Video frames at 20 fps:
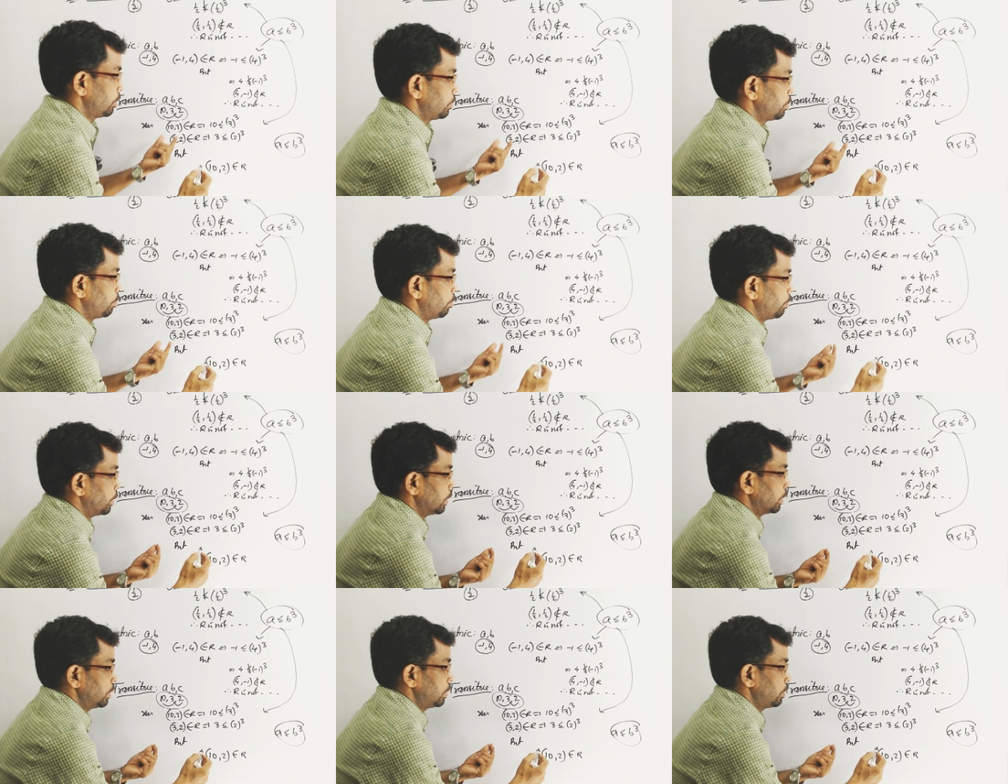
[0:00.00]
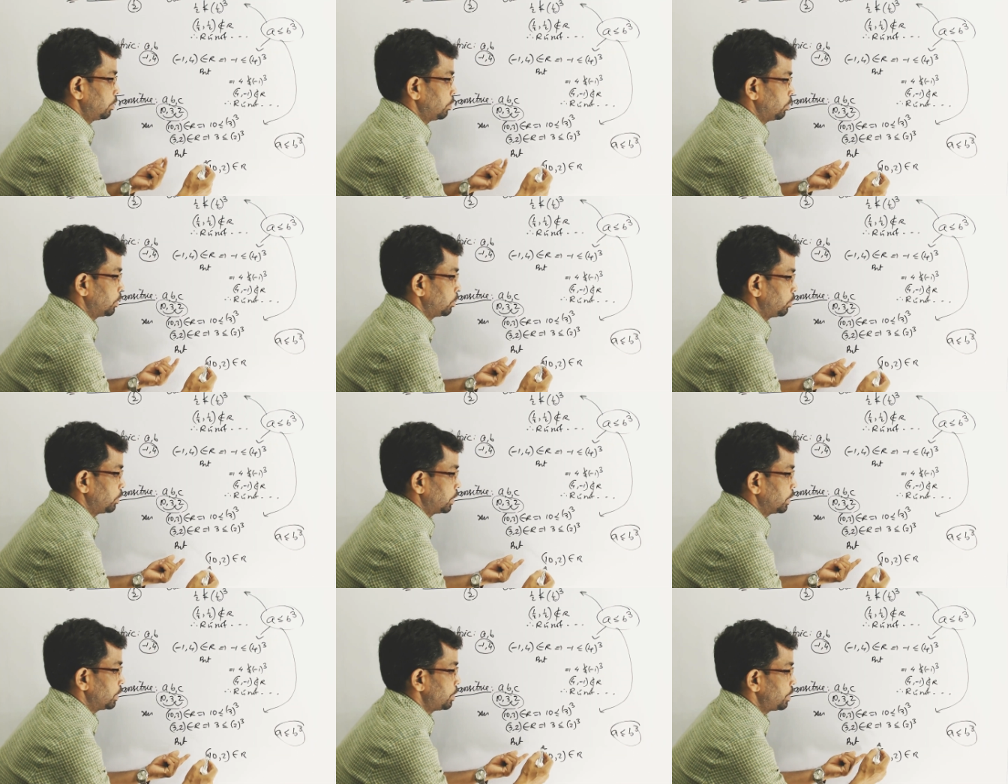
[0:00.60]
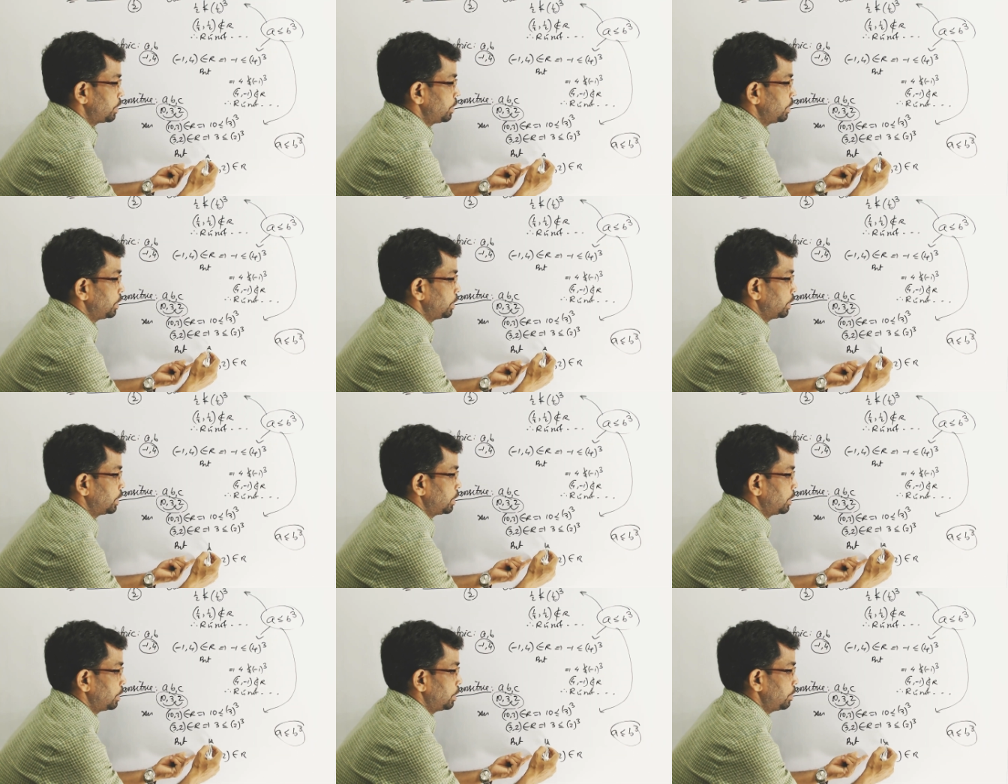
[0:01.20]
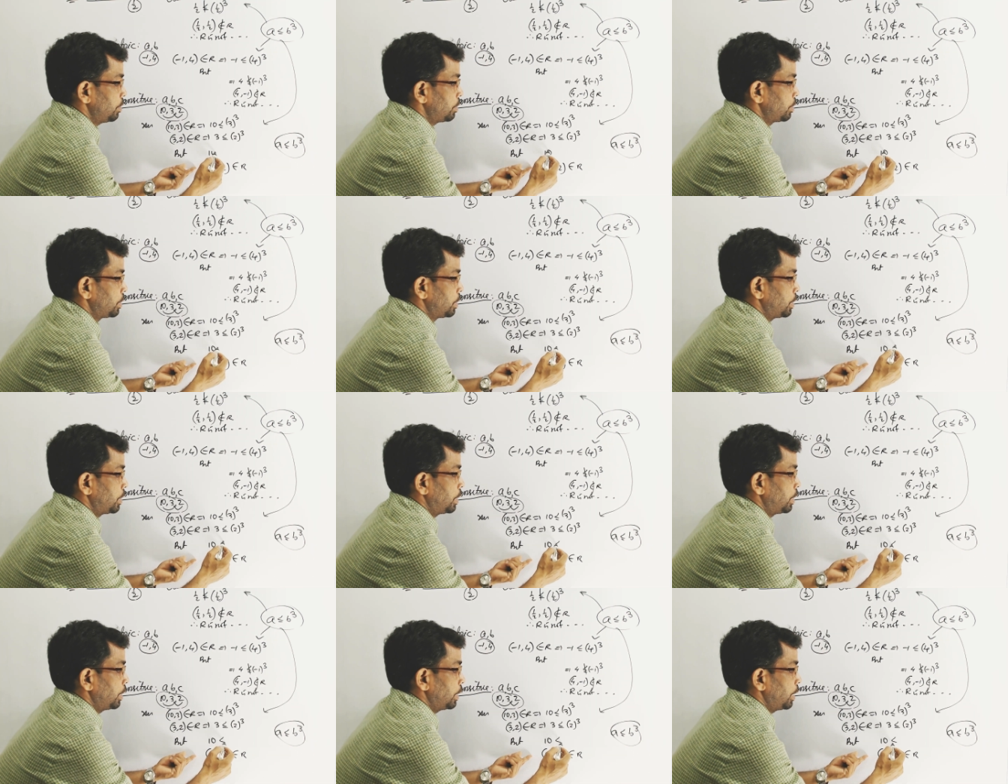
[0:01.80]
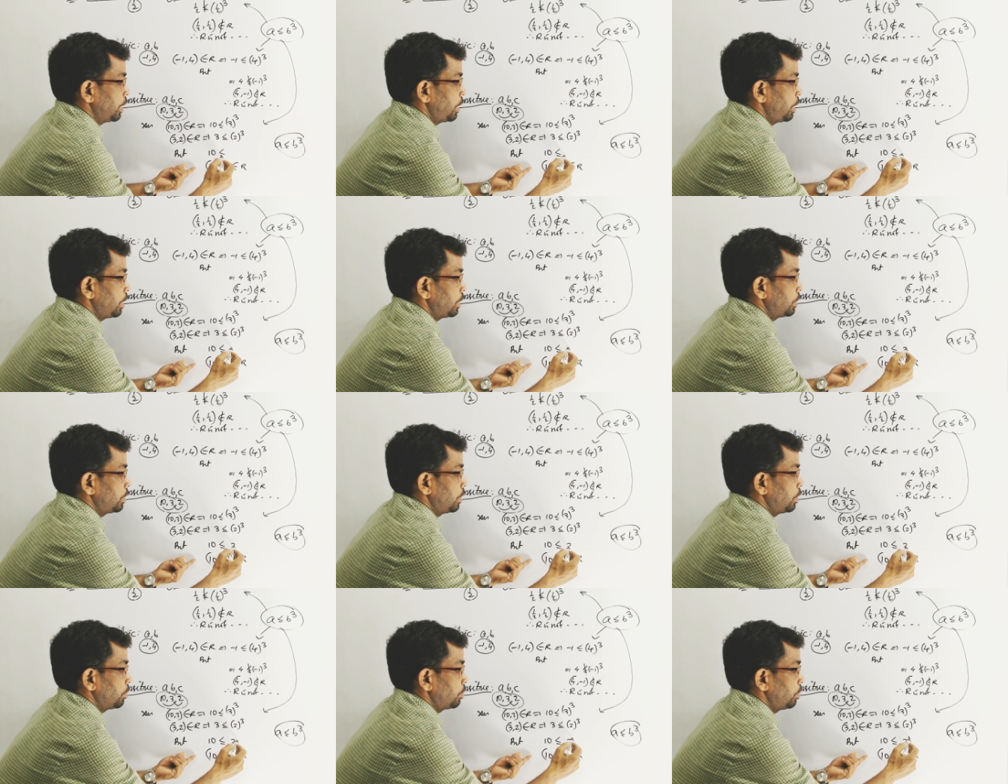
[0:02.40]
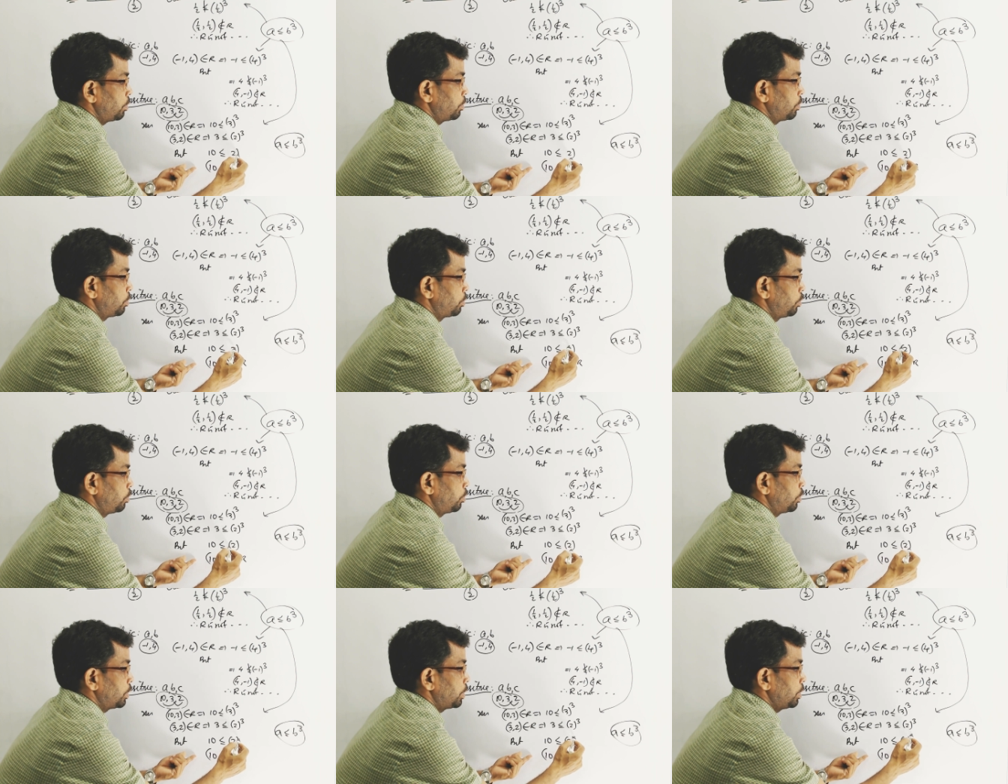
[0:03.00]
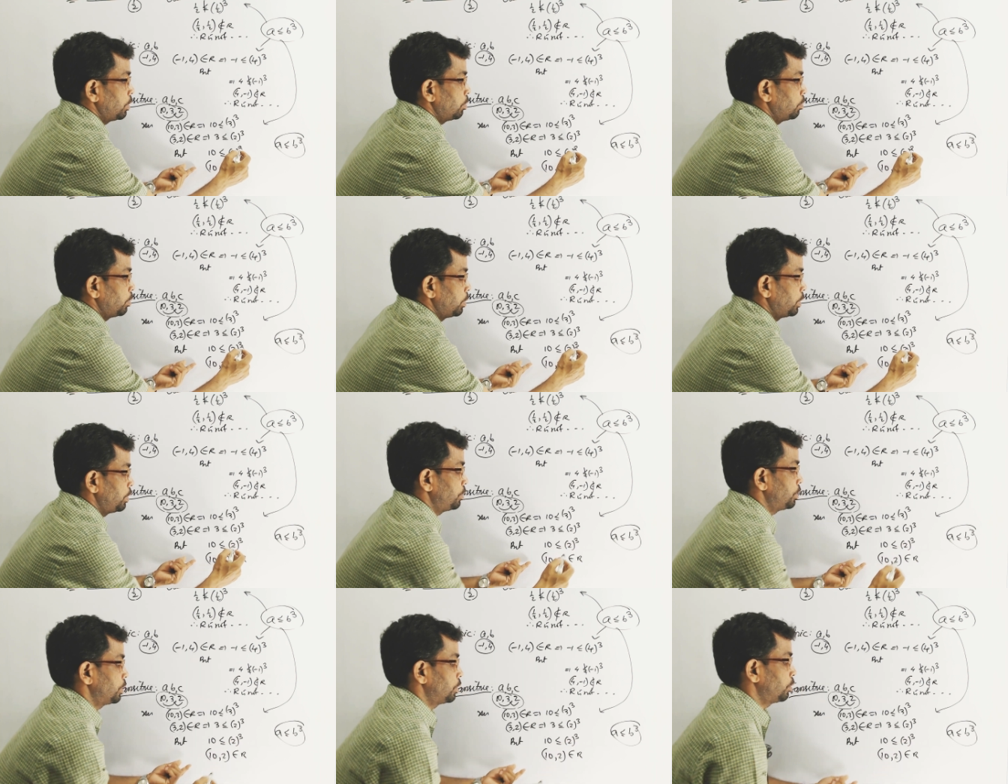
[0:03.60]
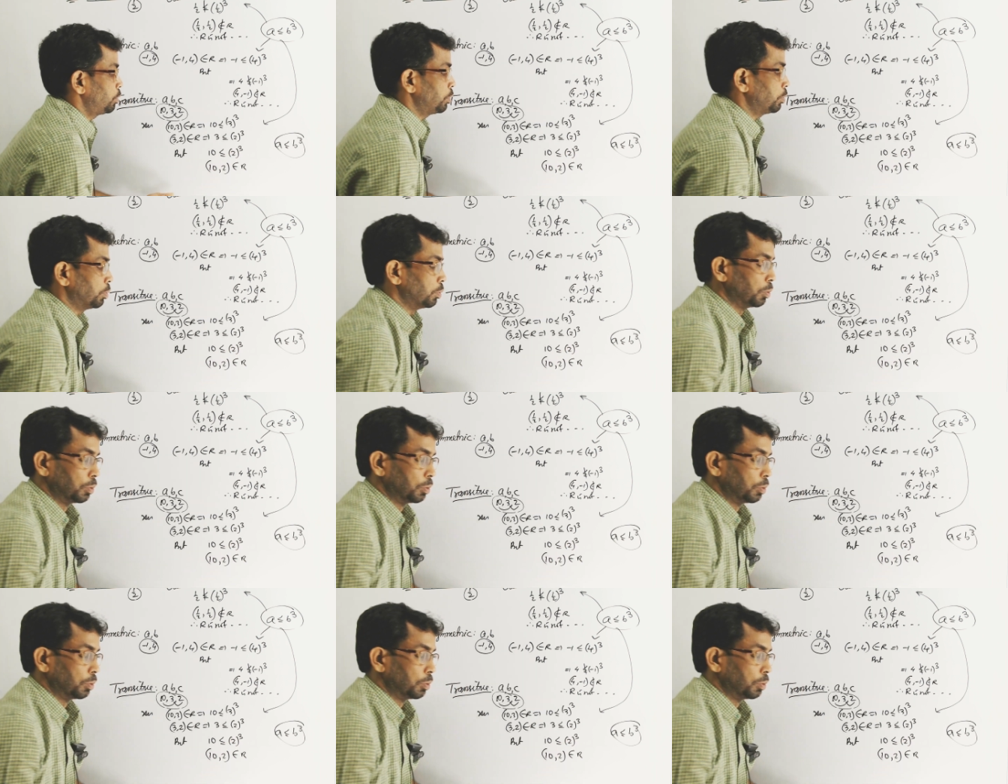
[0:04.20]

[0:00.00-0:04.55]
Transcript: But what we can see here is 10 less than equal to 2 cube. Is it true?